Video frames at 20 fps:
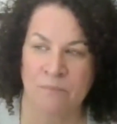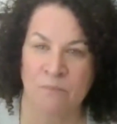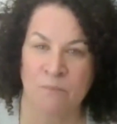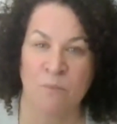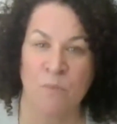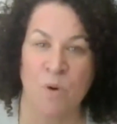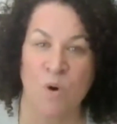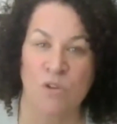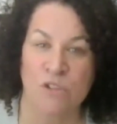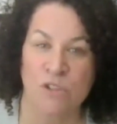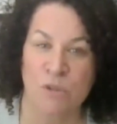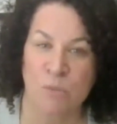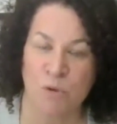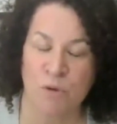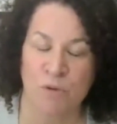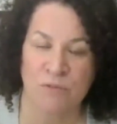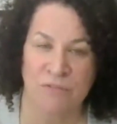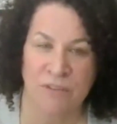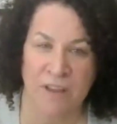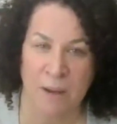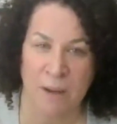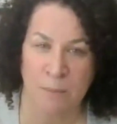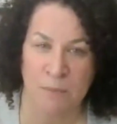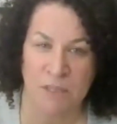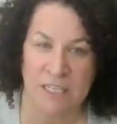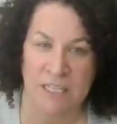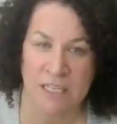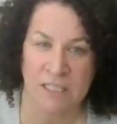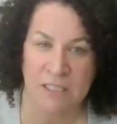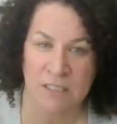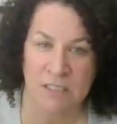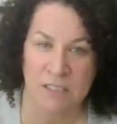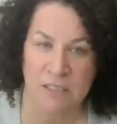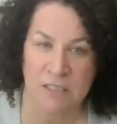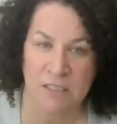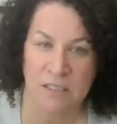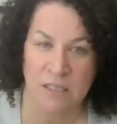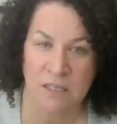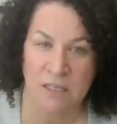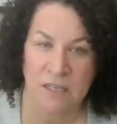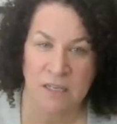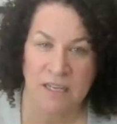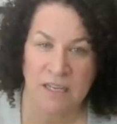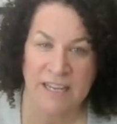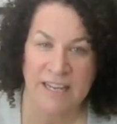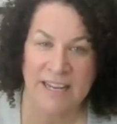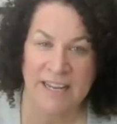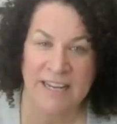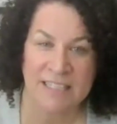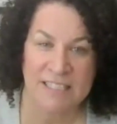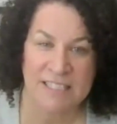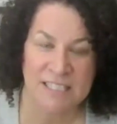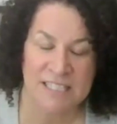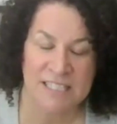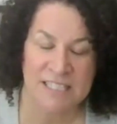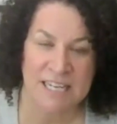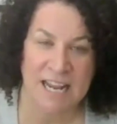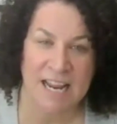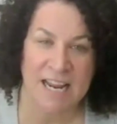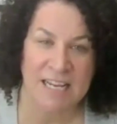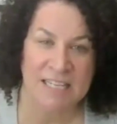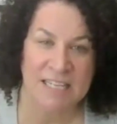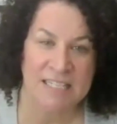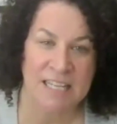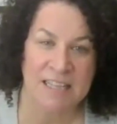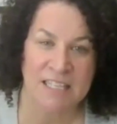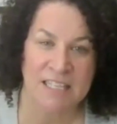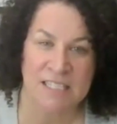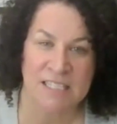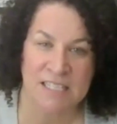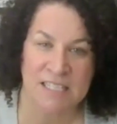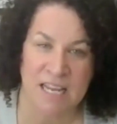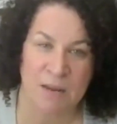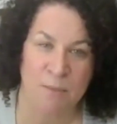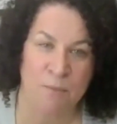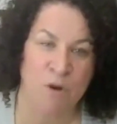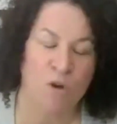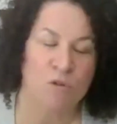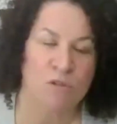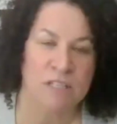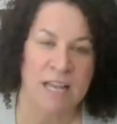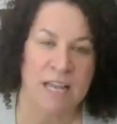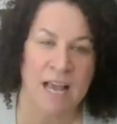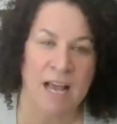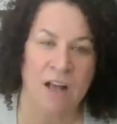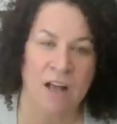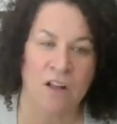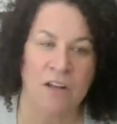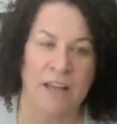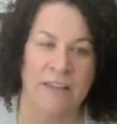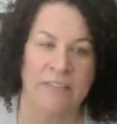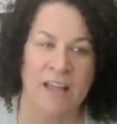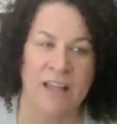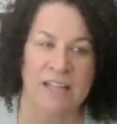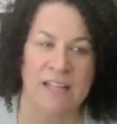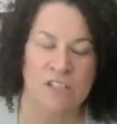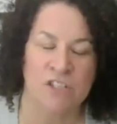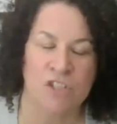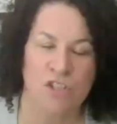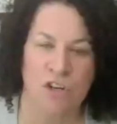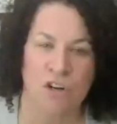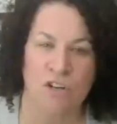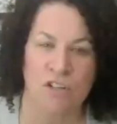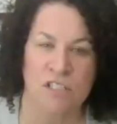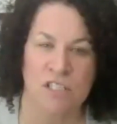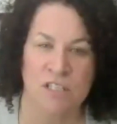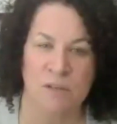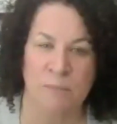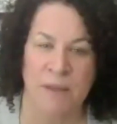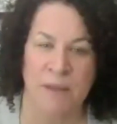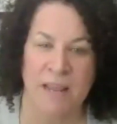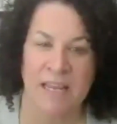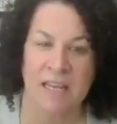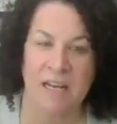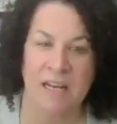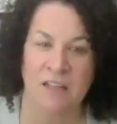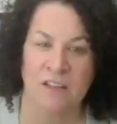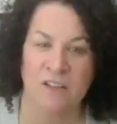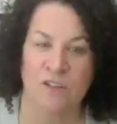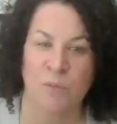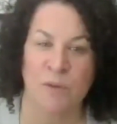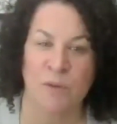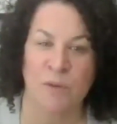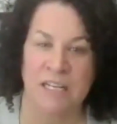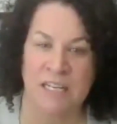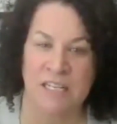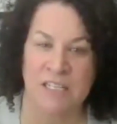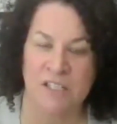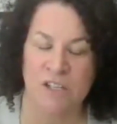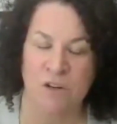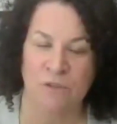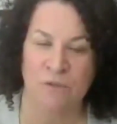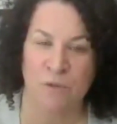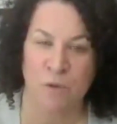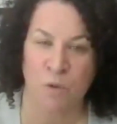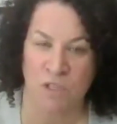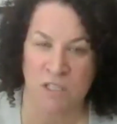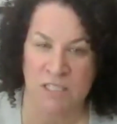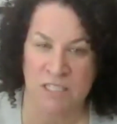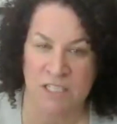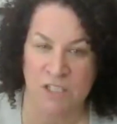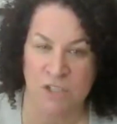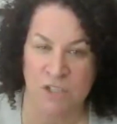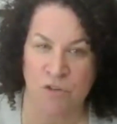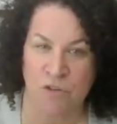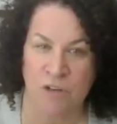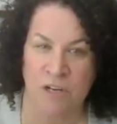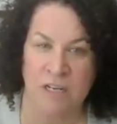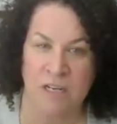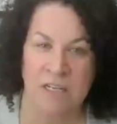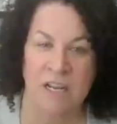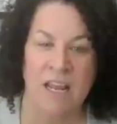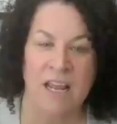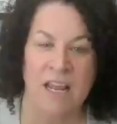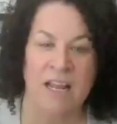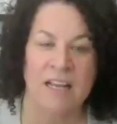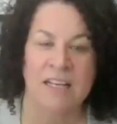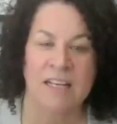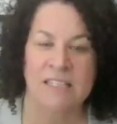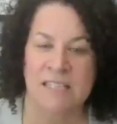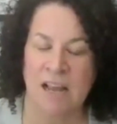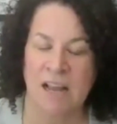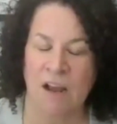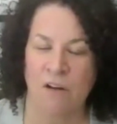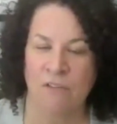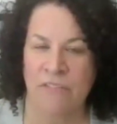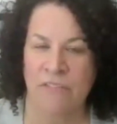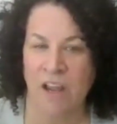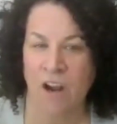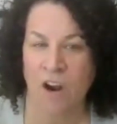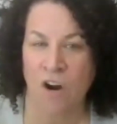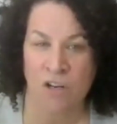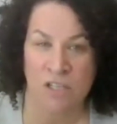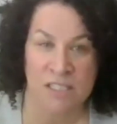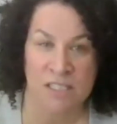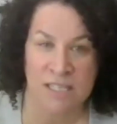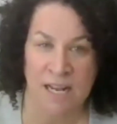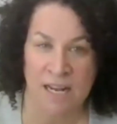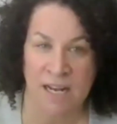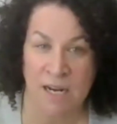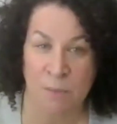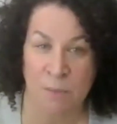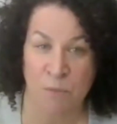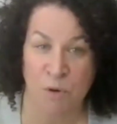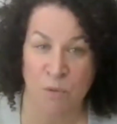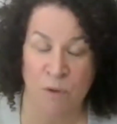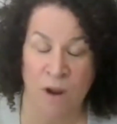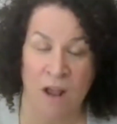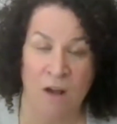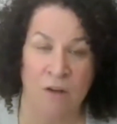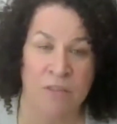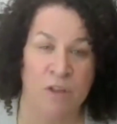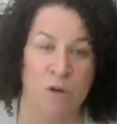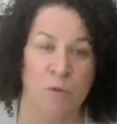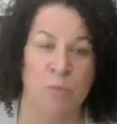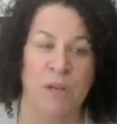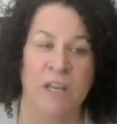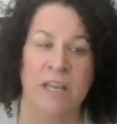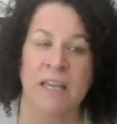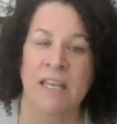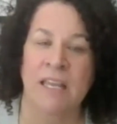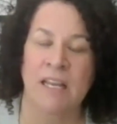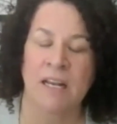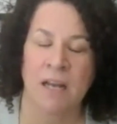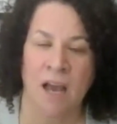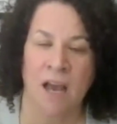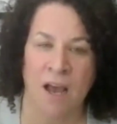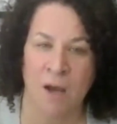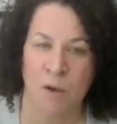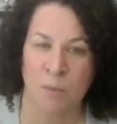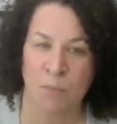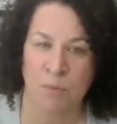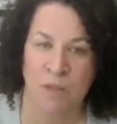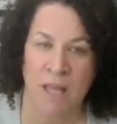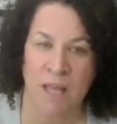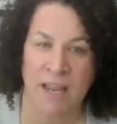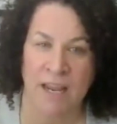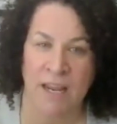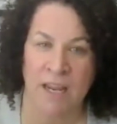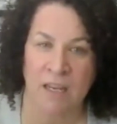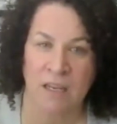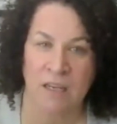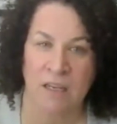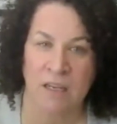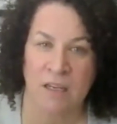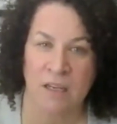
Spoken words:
multiple families in stays at the same hotel, and that starts to make it a little bit easier for the district, because now if they are setting up a route, they're picking up like